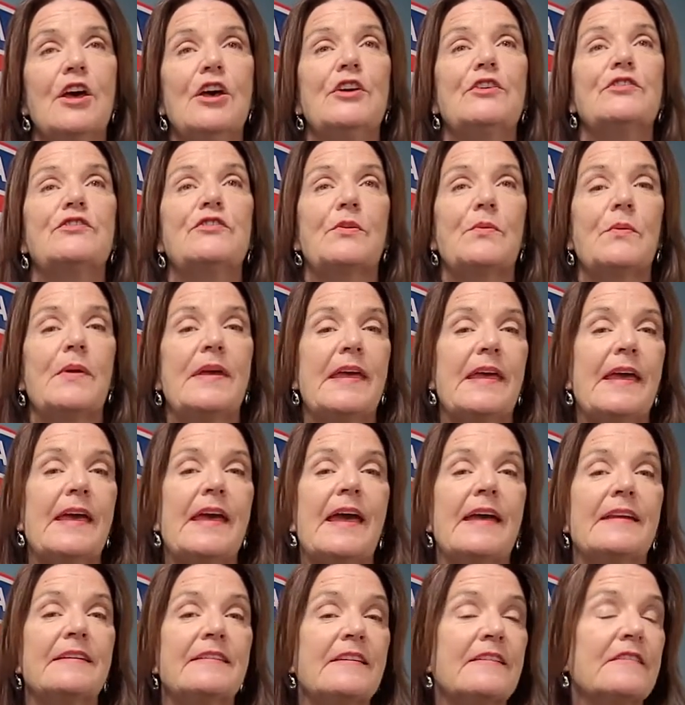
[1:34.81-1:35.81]
So we
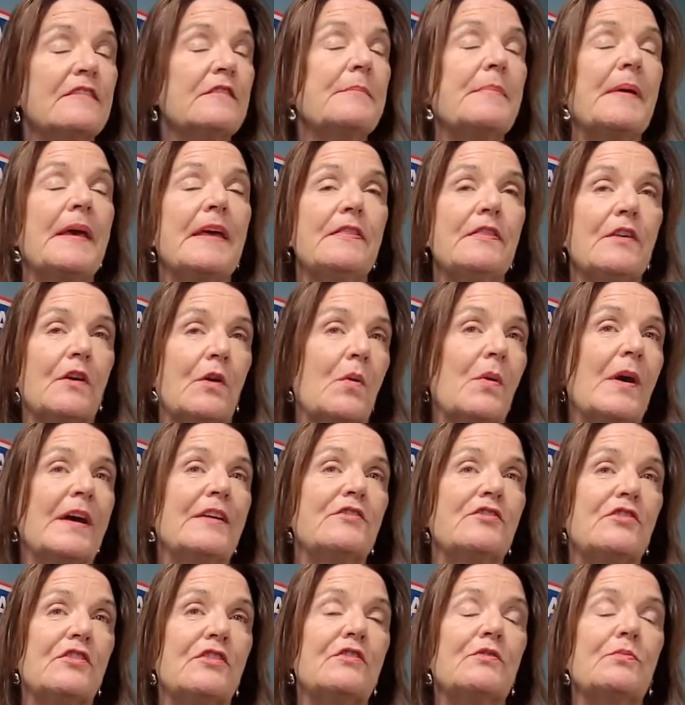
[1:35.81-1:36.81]
anticipate the
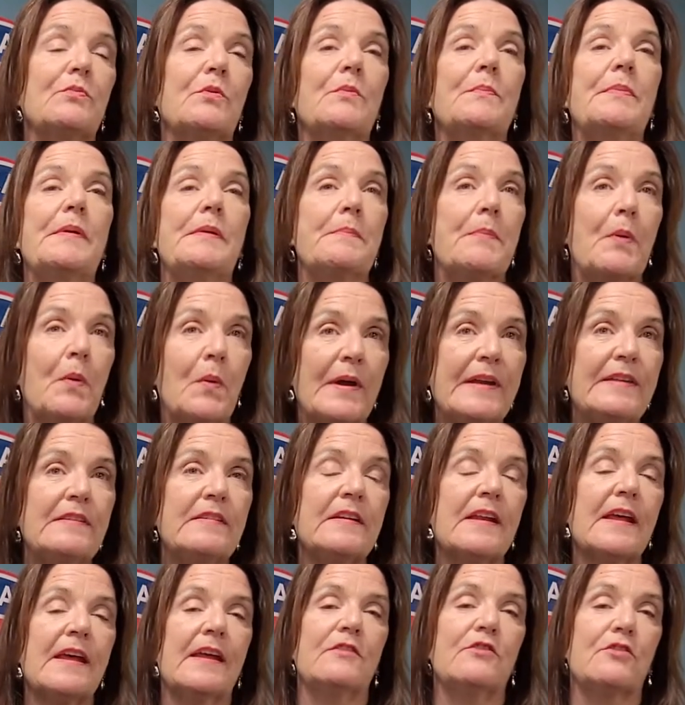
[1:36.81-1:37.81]
questions will be
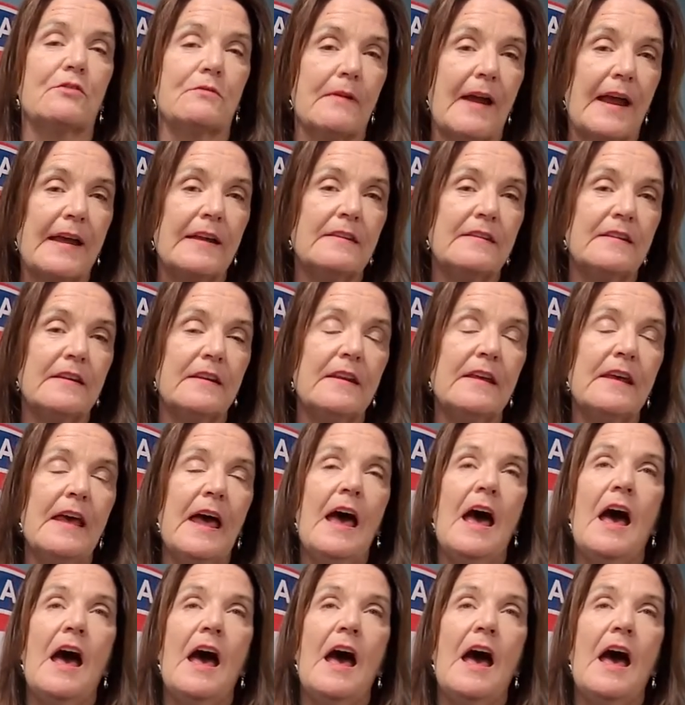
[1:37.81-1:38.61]
pointed and directed.